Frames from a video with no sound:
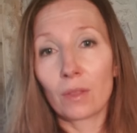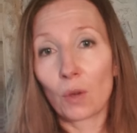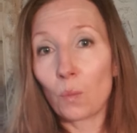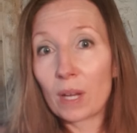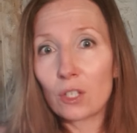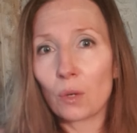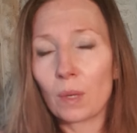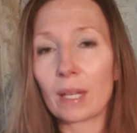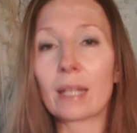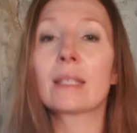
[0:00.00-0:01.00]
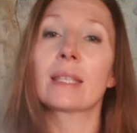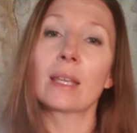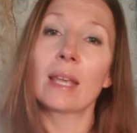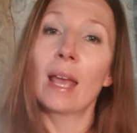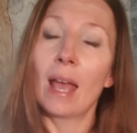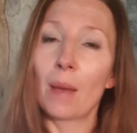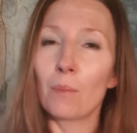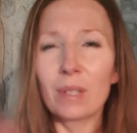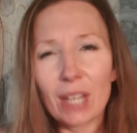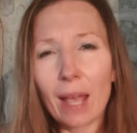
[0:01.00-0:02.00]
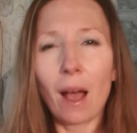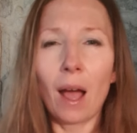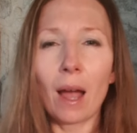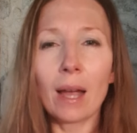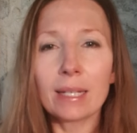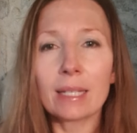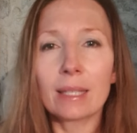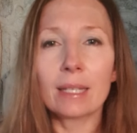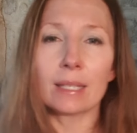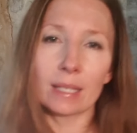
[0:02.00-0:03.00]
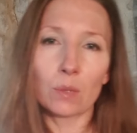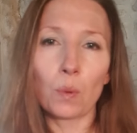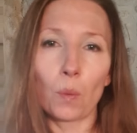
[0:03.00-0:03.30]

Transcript: we're doing, and see, chat, I did this